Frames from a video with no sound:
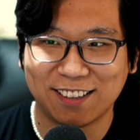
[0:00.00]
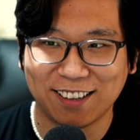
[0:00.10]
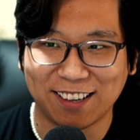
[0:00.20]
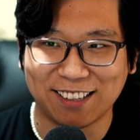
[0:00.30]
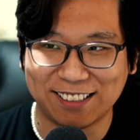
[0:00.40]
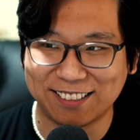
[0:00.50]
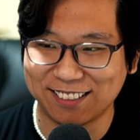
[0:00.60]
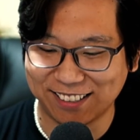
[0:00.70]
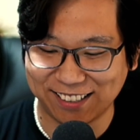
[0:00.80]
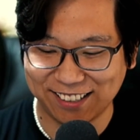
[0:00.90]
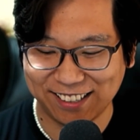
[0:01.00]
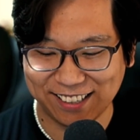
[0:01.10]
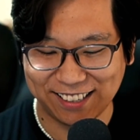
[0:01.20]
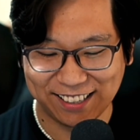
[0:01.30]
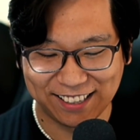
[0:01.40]
I see.
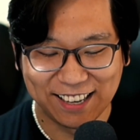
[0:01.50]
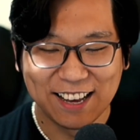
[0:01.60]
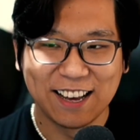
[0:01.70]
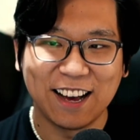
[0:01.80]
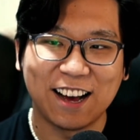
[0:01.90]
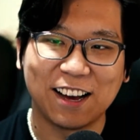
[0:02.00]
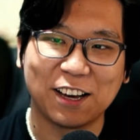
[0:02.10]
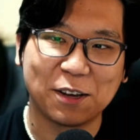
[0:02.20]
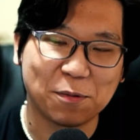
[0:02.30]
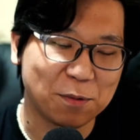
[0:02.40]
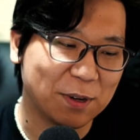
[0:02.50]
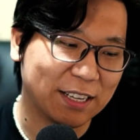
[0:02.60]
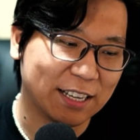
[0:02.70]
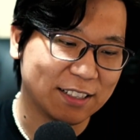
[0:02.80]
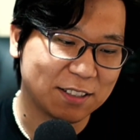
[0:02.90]
I root
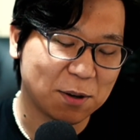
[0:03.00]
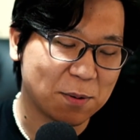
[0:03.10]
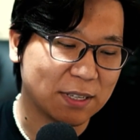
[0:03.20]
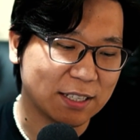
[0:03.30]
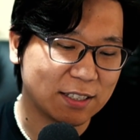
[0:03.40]
against, what is it?